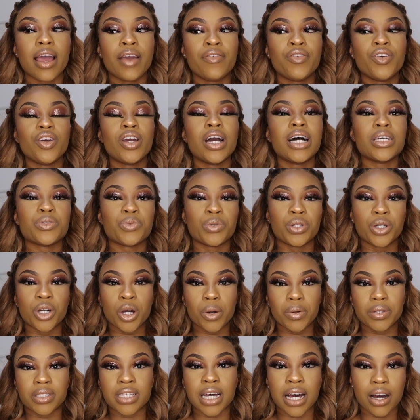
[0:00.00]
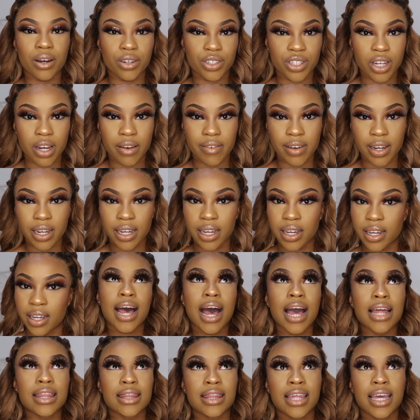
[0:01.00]
if you guys want to go into house sharing,
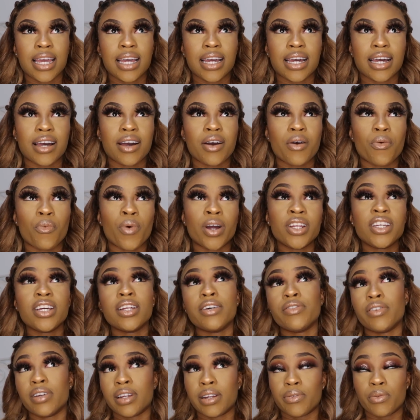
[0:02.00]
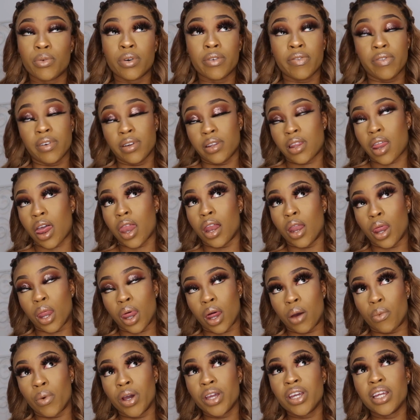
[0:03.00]
I think when you live with
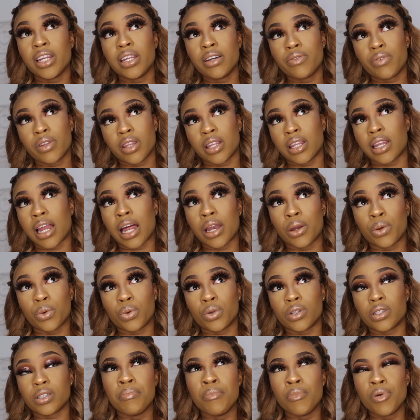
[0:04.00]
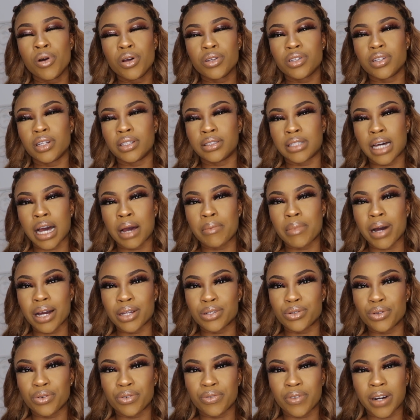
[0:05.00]
a landlord, most of the time
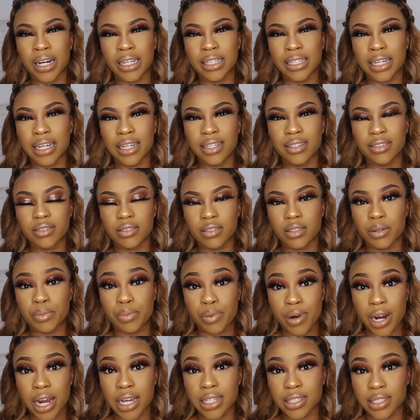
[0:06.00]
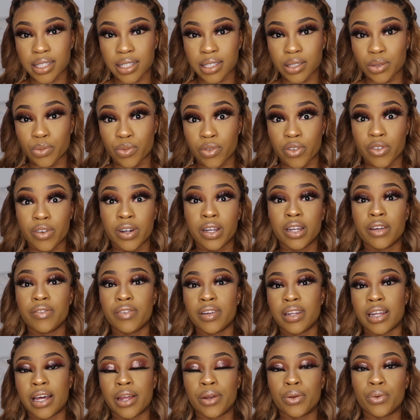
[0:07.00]
I do find that the prices for a
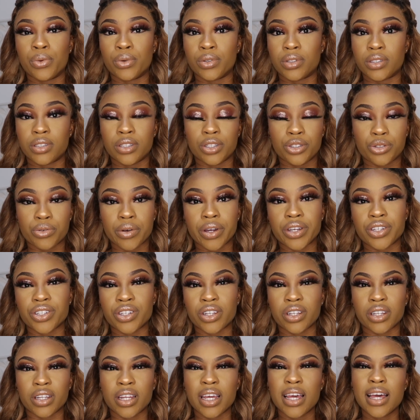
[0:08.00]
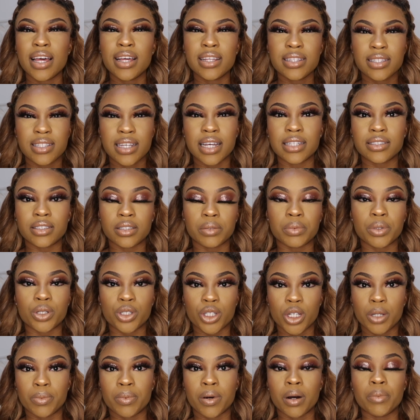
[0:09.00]
living landlord situation tends to be
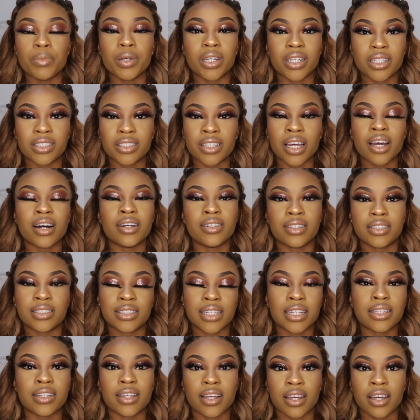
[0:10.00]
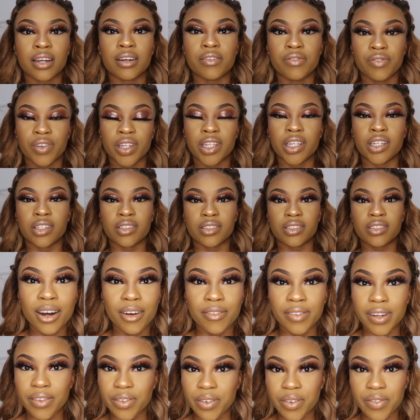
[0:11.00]
cheaper, because they understand the inconvenience
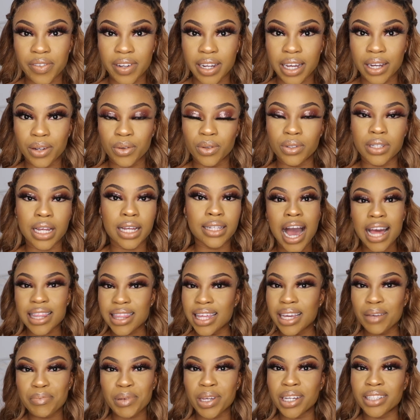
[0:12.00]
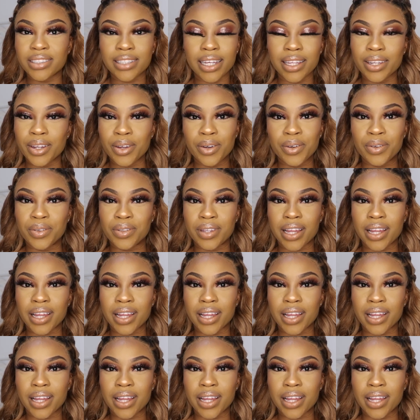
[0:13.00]
of living with a landlord. Like, I think because they know,